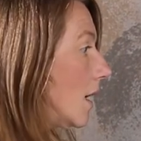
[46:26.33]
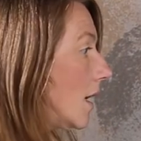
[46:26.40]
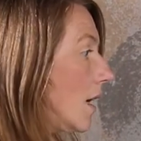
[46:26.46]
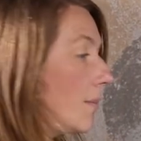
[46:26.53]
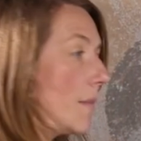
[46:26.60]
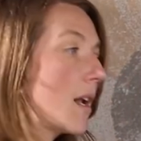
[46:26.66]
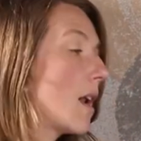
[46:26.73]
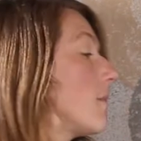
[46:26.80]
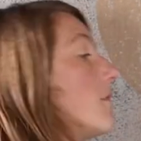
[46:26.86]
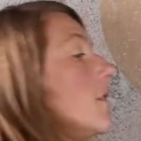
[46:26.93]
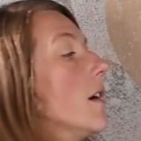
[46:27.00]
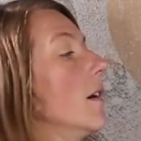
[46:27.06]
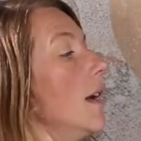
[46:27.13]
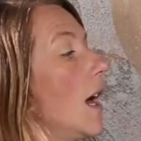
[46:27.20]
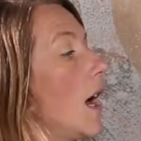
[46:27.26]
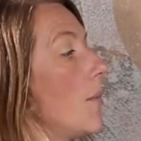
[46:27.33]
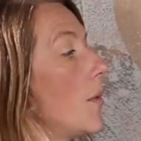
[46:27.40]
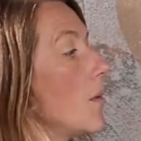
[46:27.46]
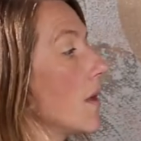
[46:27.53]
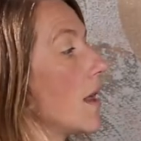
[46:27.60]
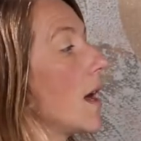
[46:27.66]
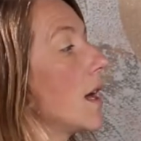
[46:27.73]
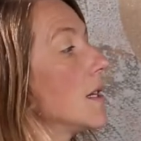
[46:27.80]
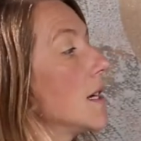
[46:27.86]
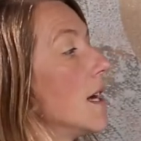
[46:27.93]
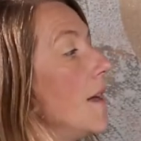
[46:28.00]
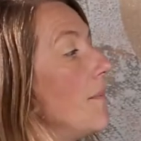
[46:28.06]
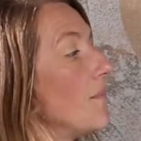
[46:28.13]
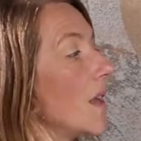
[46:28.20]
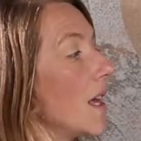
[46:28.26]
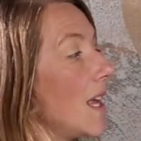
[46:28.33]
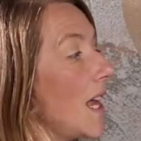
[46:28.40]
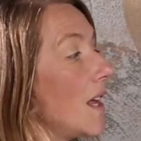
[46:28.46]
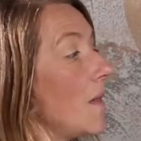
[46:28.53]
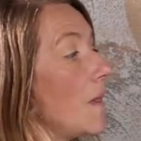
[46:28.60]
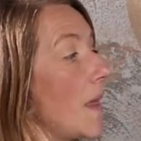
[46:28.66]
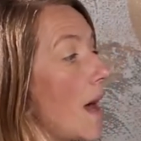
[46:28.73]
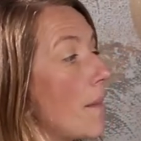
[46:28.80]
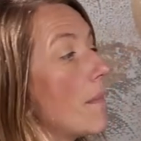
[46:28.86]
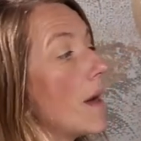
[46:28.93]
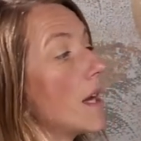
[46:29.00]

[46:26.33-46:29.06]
Um, and I'm very happy with that. Again, that